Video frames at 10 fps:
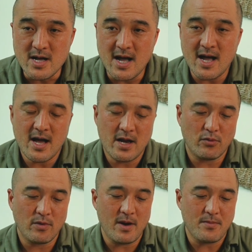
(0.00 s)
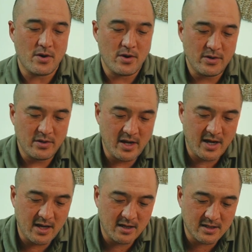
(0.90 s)
And remember
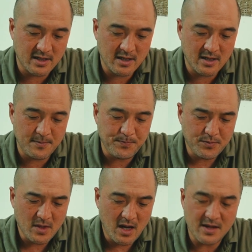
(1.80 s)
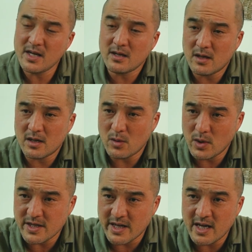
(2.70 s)
that I think
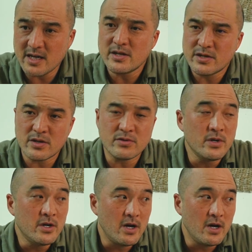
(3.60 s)
once again, don't